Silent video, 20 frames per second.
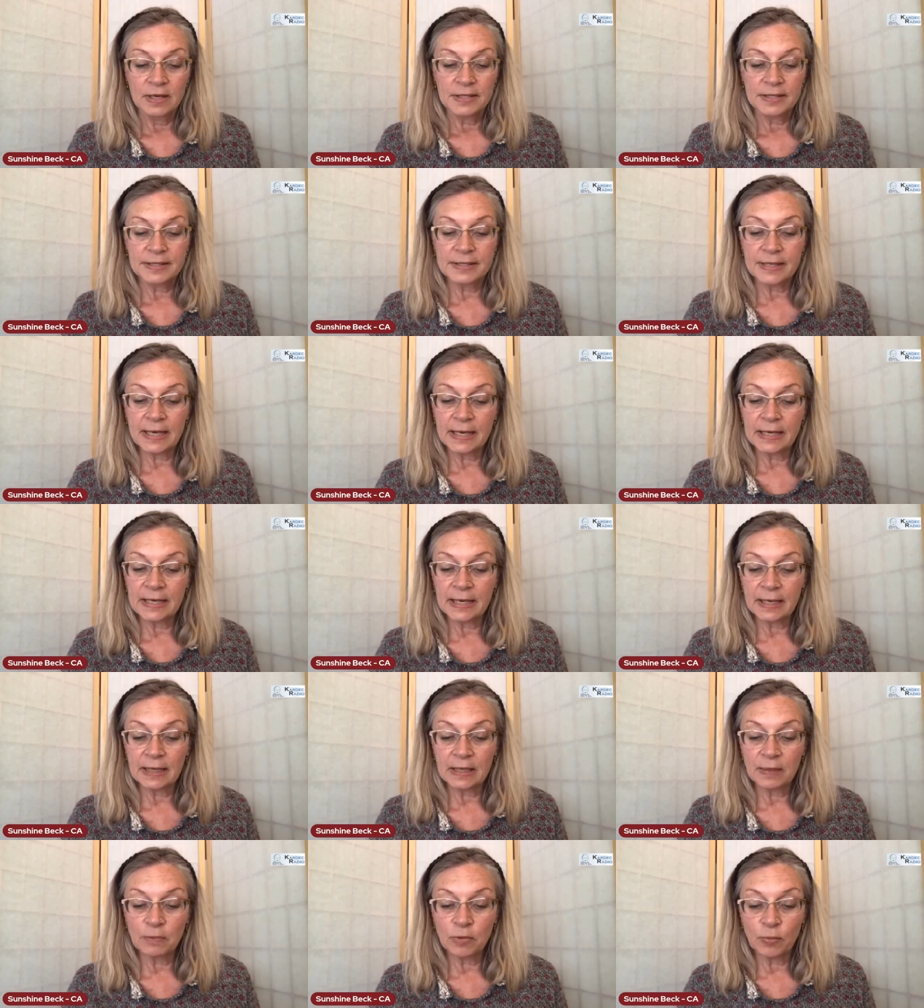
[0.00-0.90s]

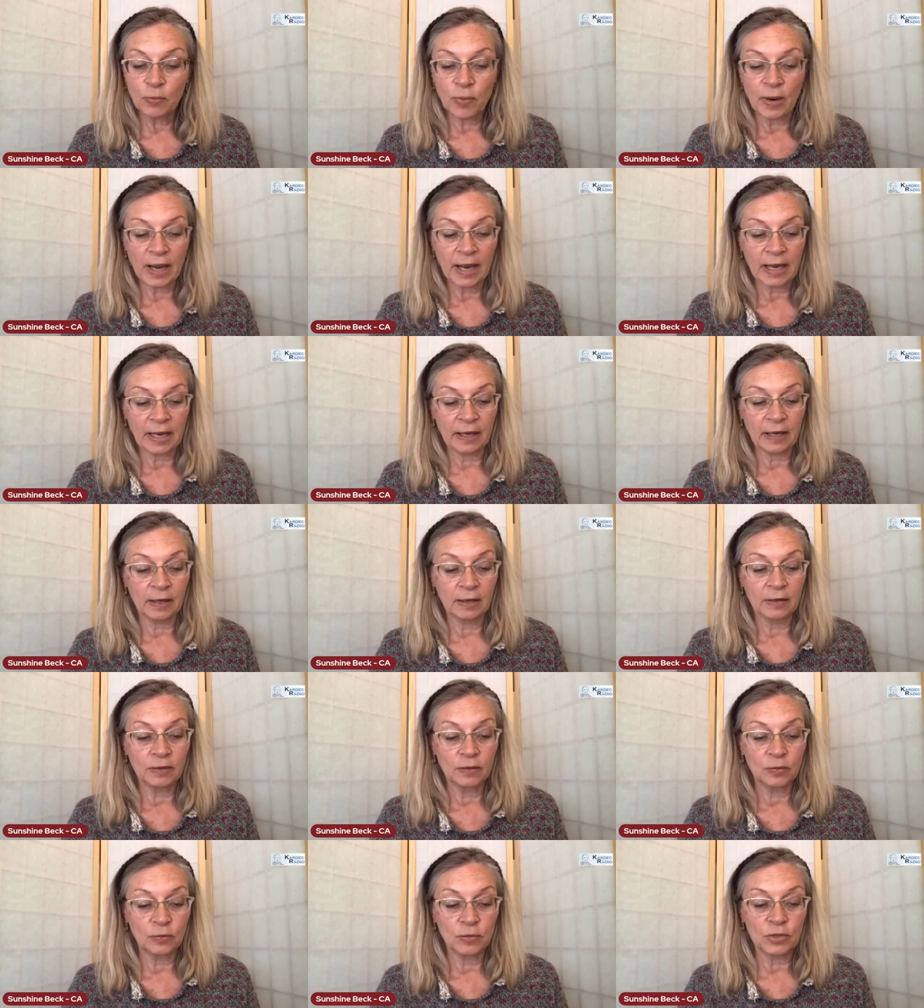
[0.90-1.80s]
Sending them away
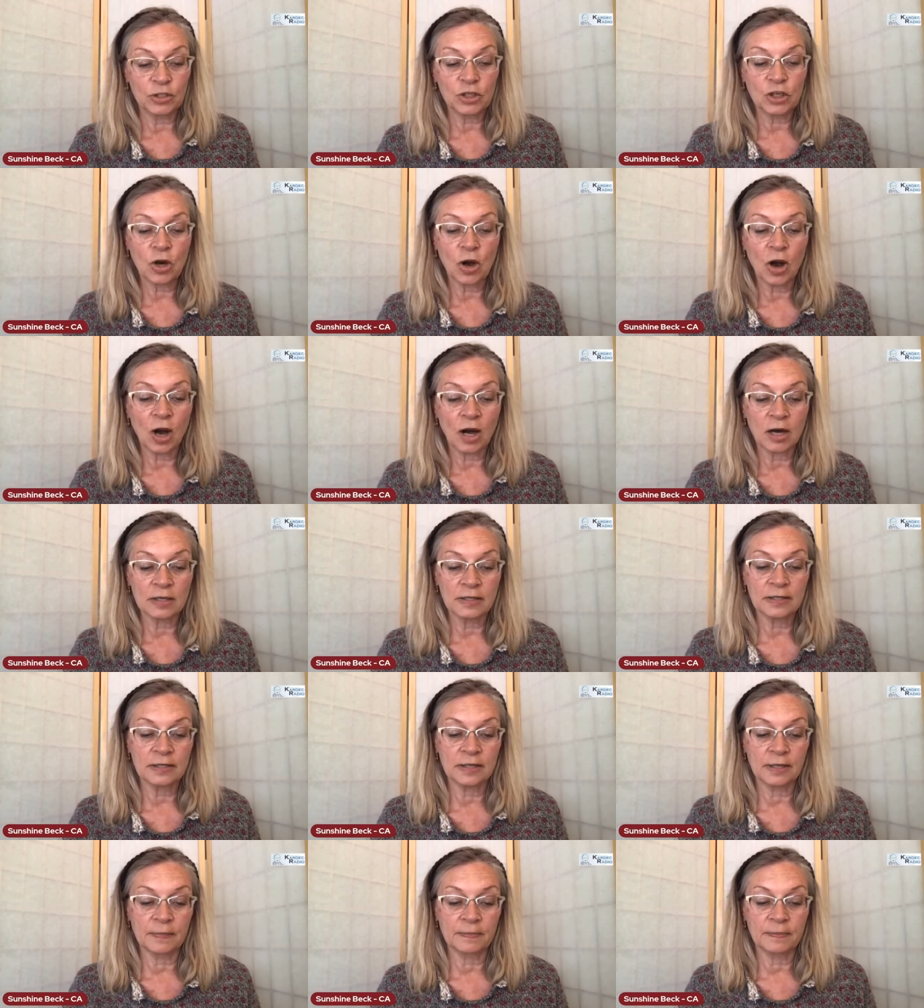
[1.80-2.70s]
would
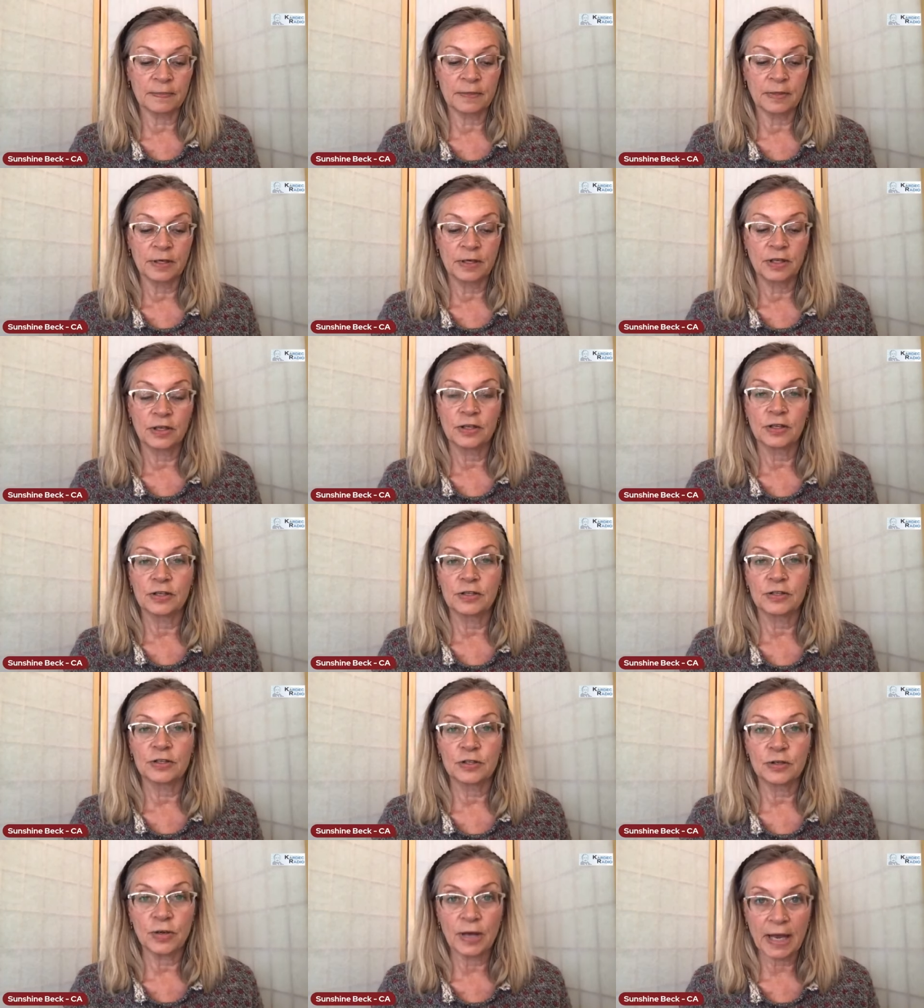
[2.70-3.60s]
cause them
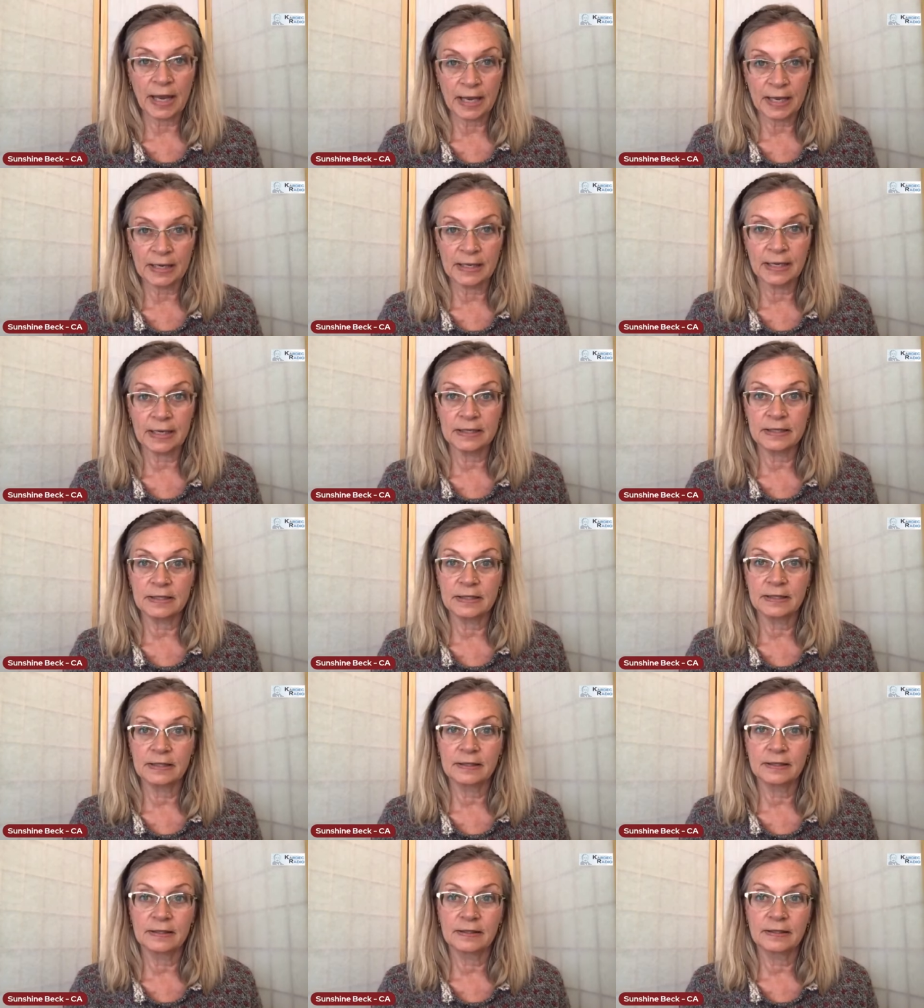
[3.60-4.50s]
to hate it.